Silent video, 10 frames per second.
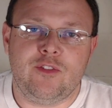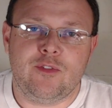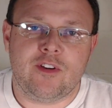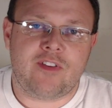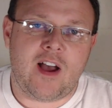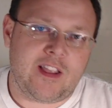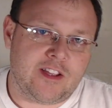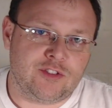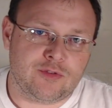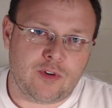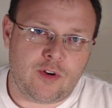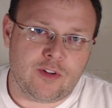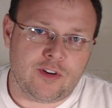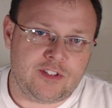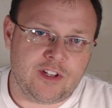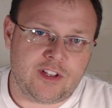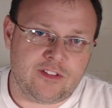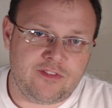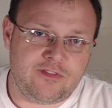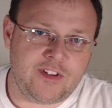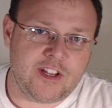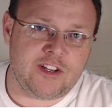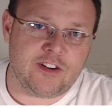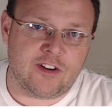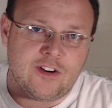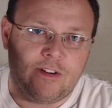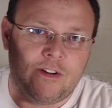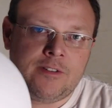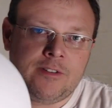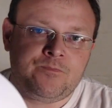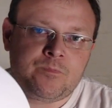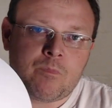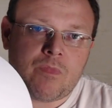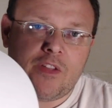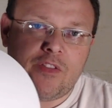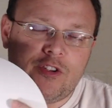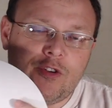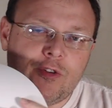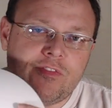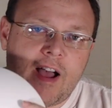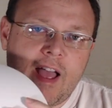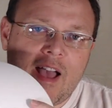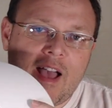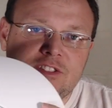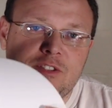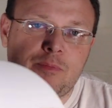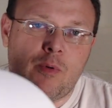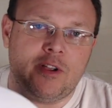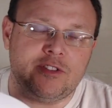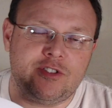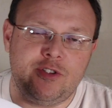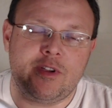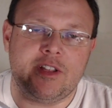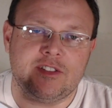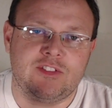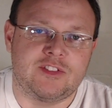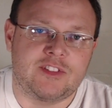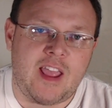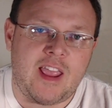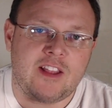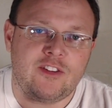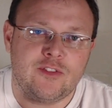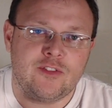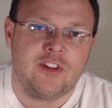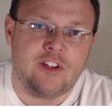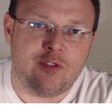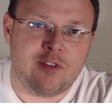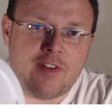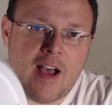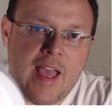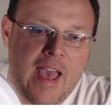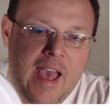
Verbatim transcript: UniFi controller to configure the UniFi access points. You can scan using the UniFi